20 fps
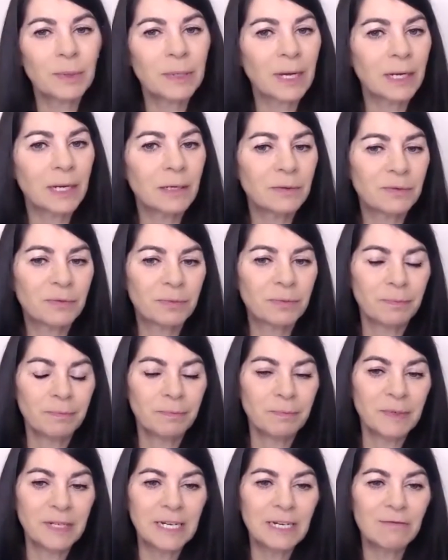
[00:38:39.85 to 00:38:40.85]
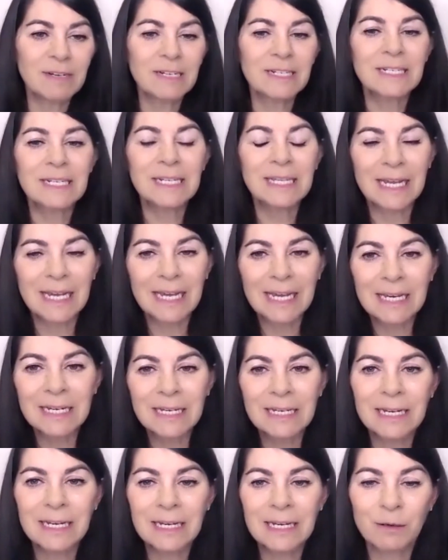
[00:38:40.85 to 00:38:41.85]
kind of nearing to the
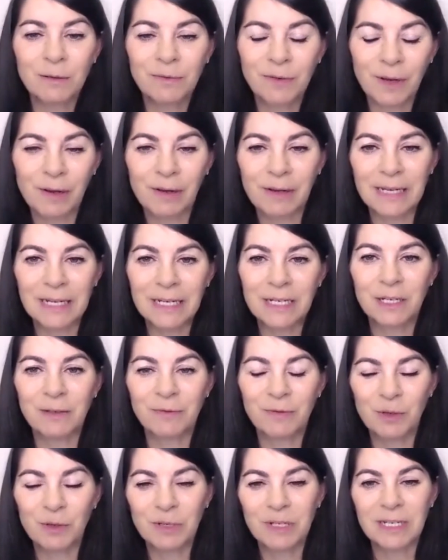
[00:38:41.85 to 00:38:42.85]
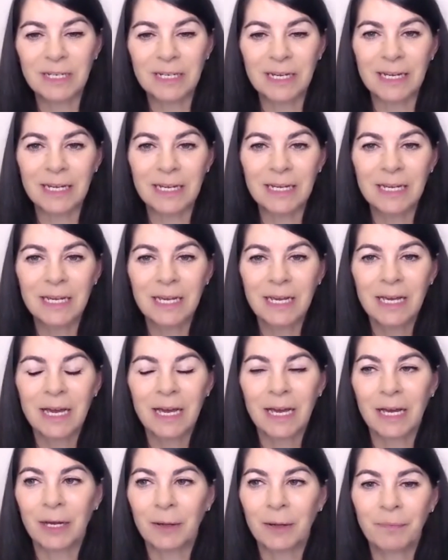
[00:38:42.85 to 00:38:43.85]
end here of our interview today.
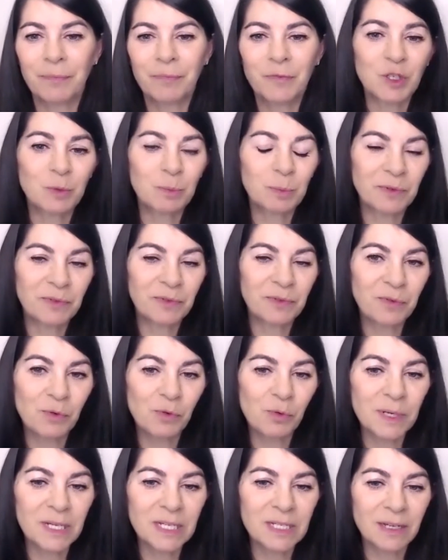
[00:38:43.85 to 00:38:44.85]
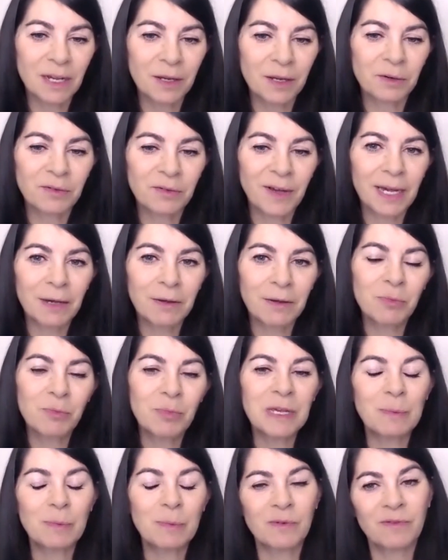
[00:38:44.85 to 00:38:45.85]
Just before we sign off, how can
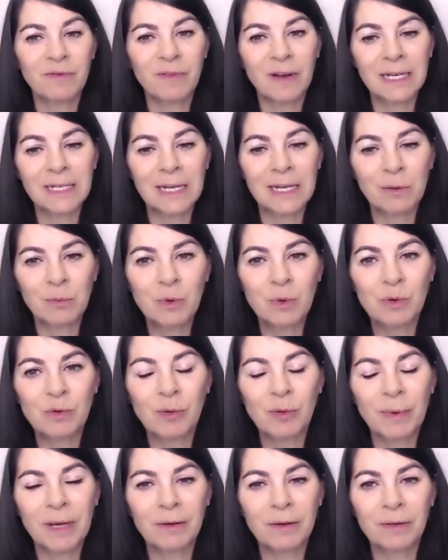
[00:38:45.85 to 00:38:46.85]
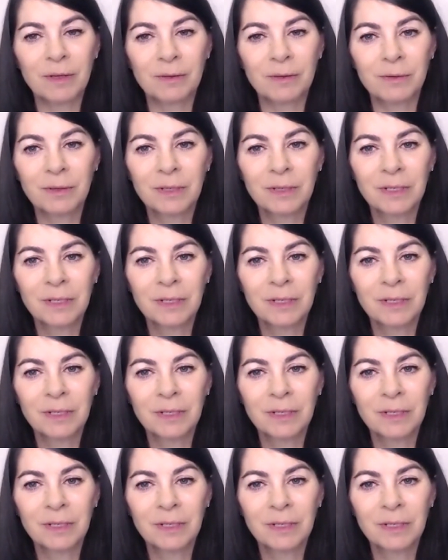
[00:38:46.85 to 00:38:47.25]
people find out more about you?